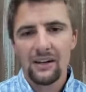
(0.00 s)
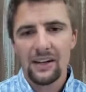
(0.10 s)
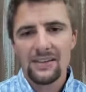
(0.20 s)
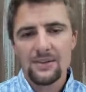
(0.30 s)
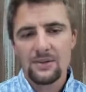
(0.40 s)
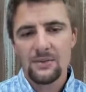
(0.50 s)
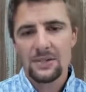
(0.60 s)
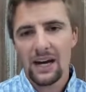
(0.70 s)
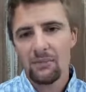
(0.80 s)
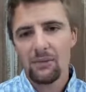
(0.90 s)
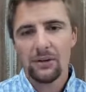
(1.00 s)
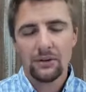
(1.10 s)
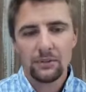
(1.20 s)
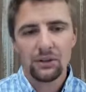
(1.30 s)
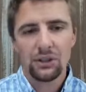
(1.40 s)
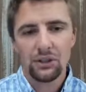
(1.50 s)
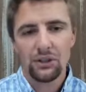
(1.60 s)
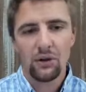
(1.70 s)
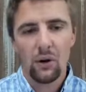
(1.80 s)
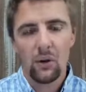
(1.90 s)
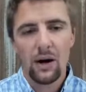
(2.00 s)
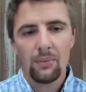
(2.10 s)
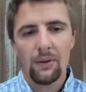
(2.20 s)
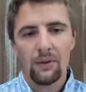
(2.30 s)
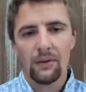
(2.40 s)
it gives them some time to mature and grow up,